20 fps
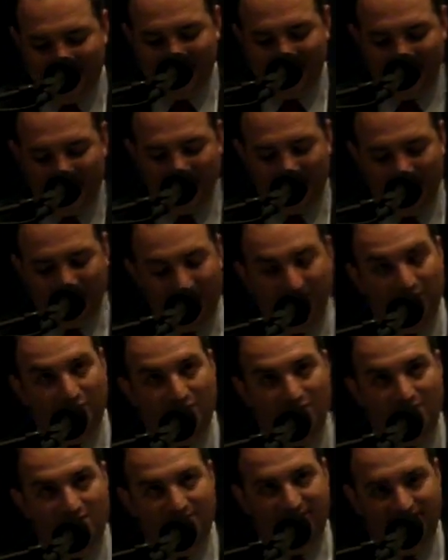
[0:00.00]
Governor Mitt
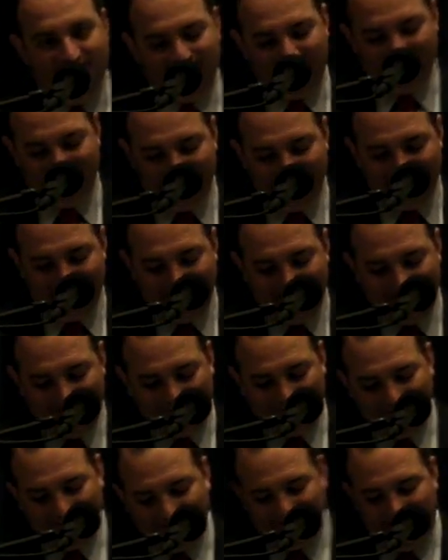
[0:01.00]
Romney, who will
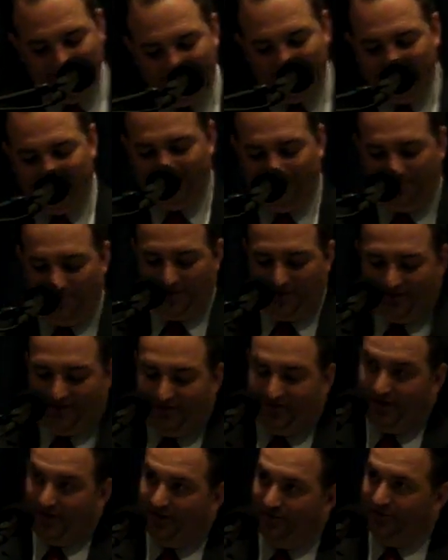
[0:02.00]
discuss his book
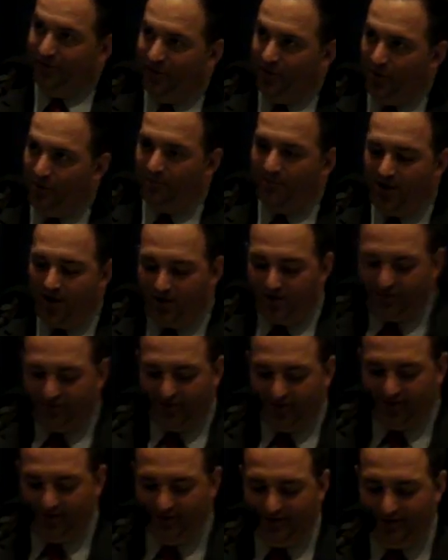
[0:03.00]
entitled No
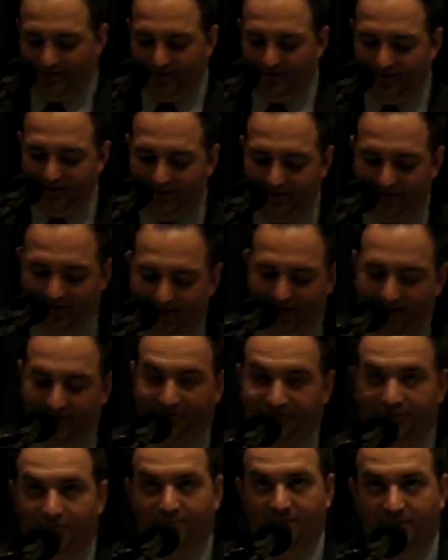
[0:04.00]
Apology, The Case
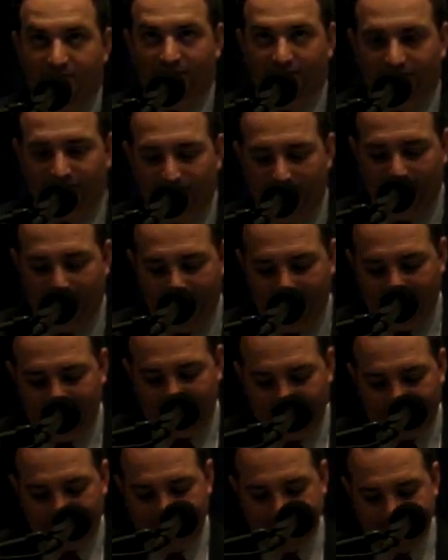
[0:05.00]
for America's
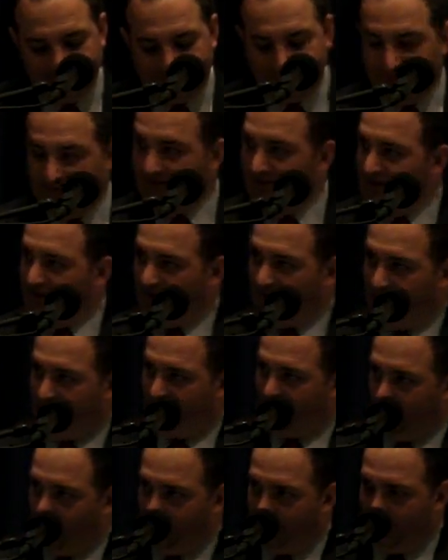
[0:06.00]
Greatness. And he'll be
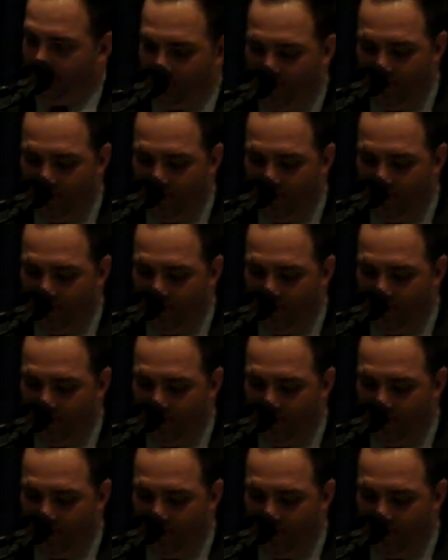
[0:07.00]
joined by